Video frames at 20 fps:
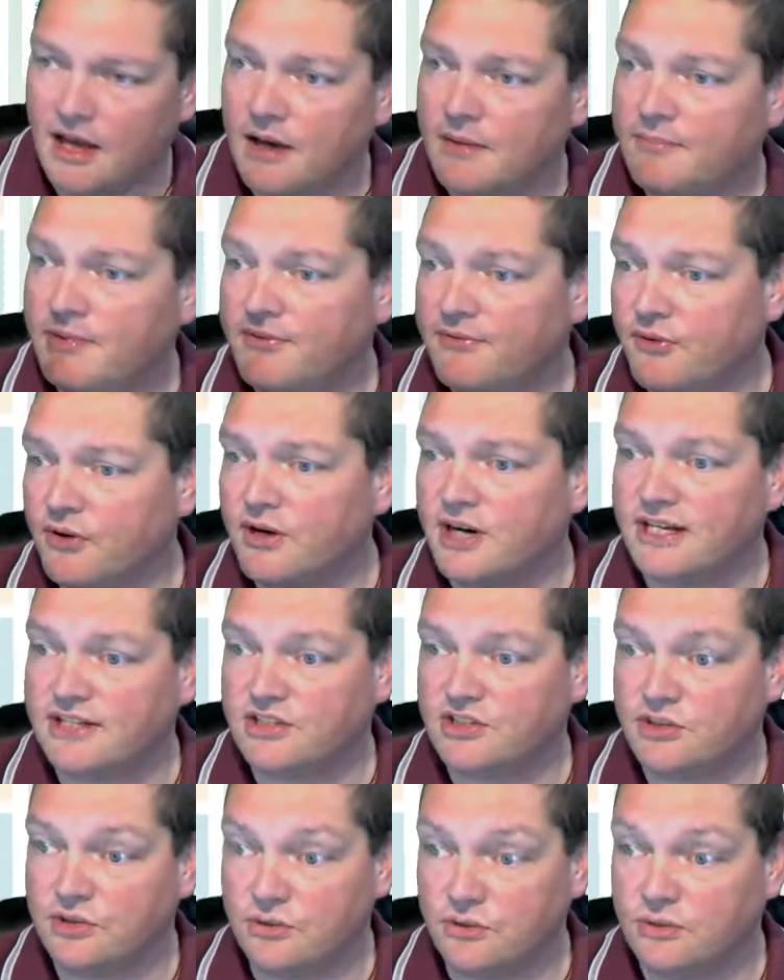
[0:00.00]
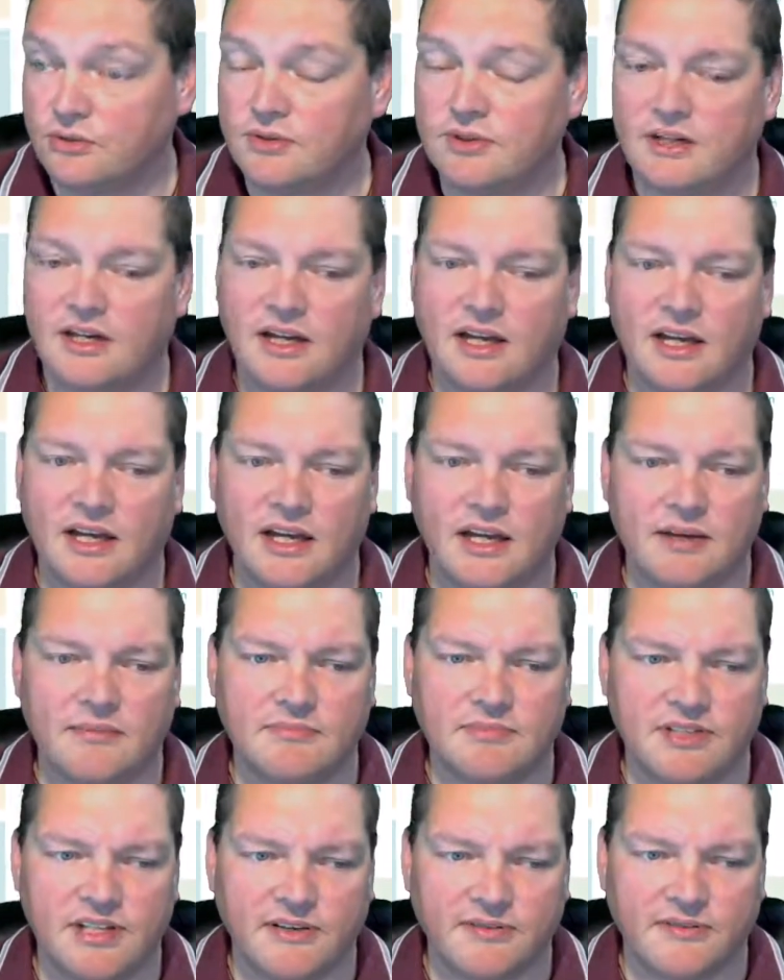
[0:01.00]
Before I do, I am
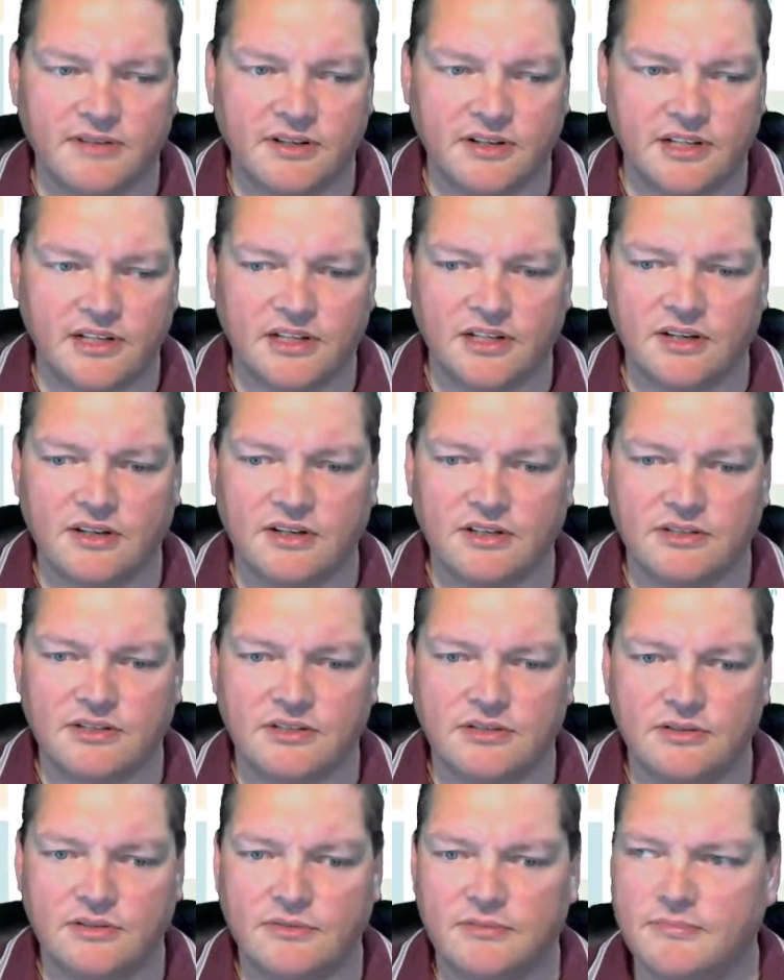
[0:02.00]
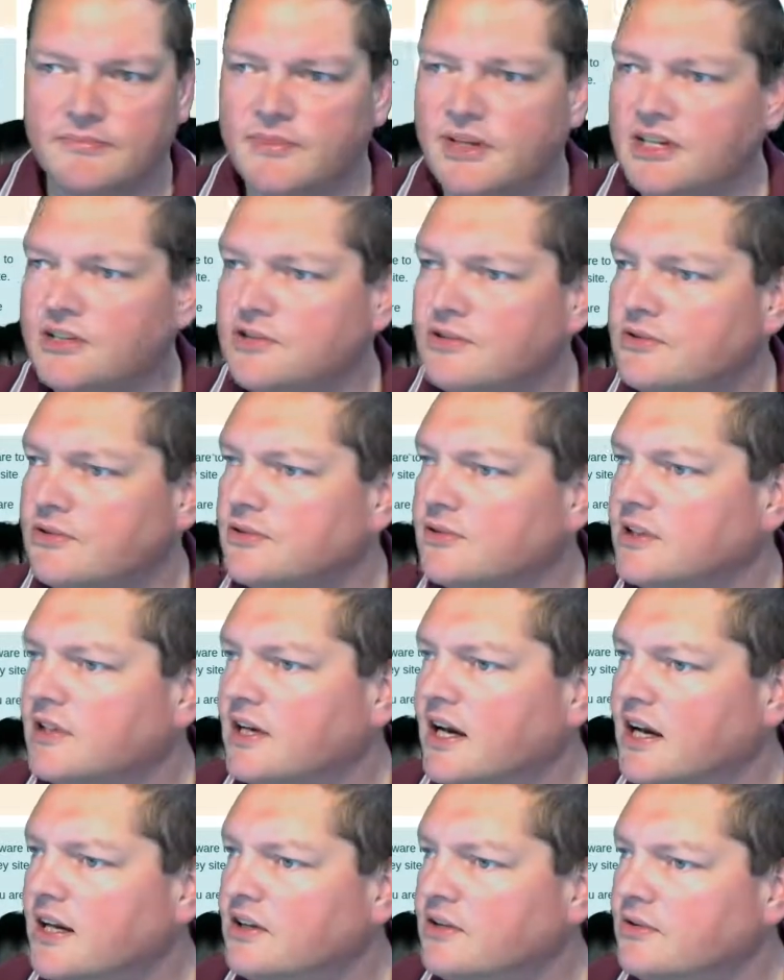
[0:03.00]
definitely going to make sure that
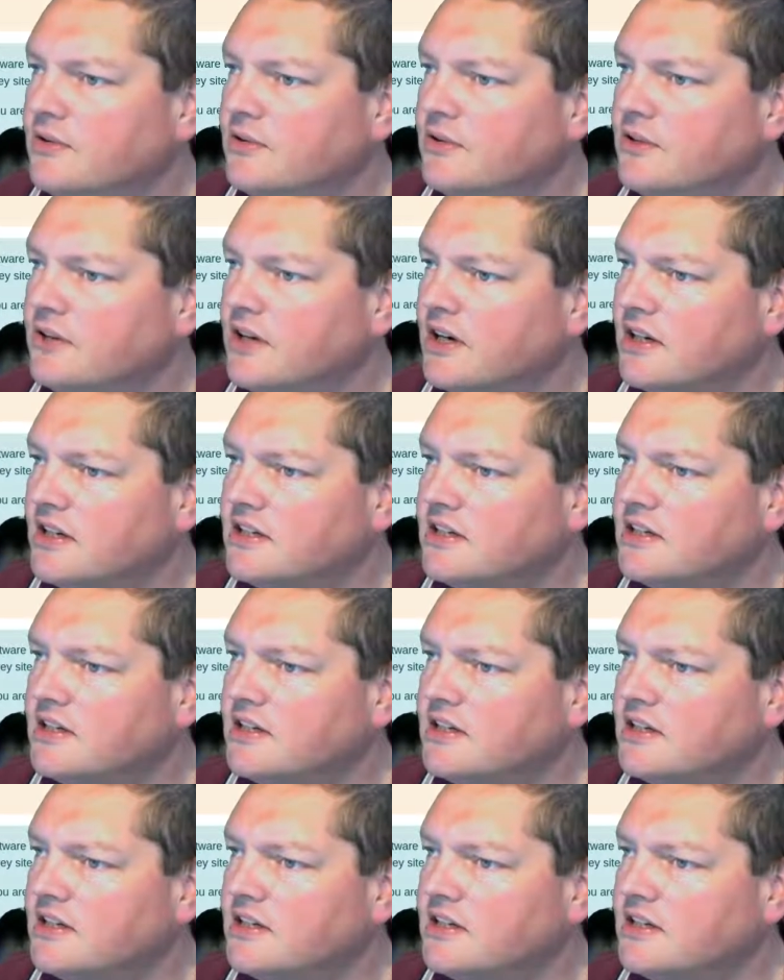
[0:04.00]
I do not